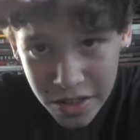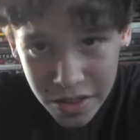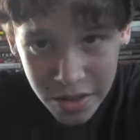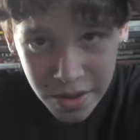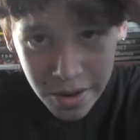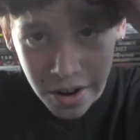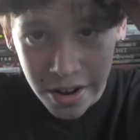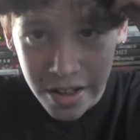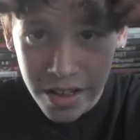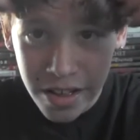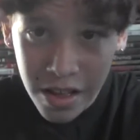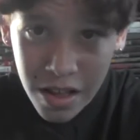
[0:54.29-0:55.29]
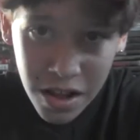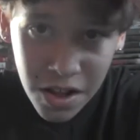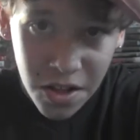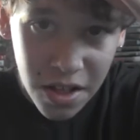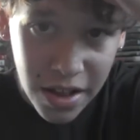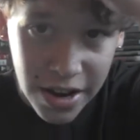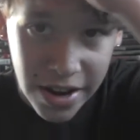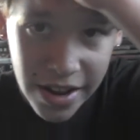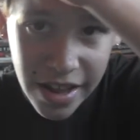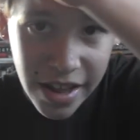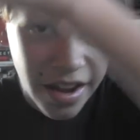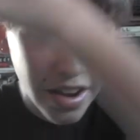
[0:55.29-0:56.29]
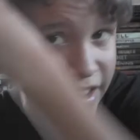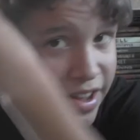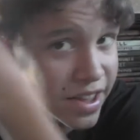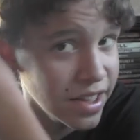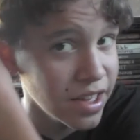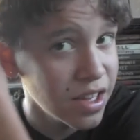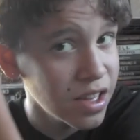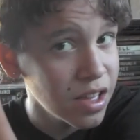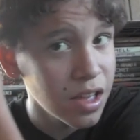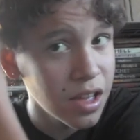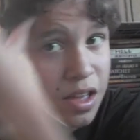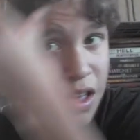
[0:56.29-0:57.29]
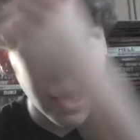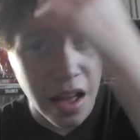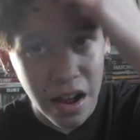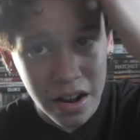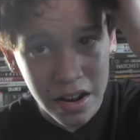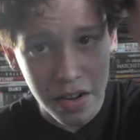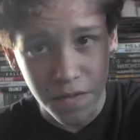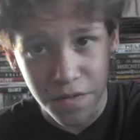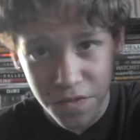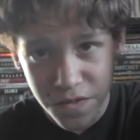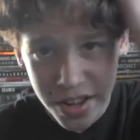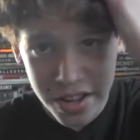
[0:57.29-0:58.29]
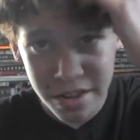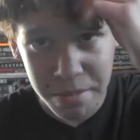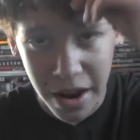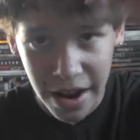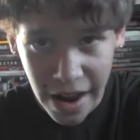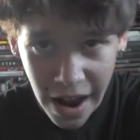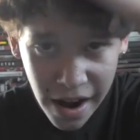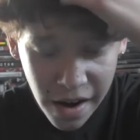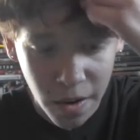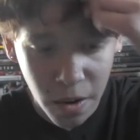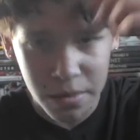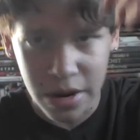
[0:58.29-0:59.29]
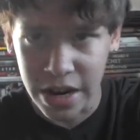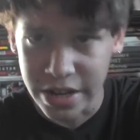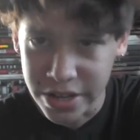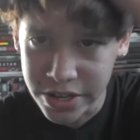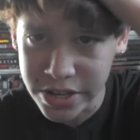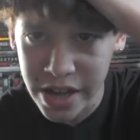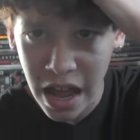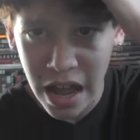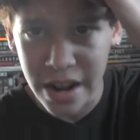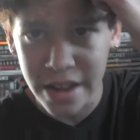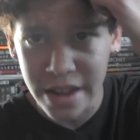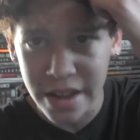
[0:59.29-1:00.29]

Dude. Look like an idiot. I need to fix my hair. Oh my god.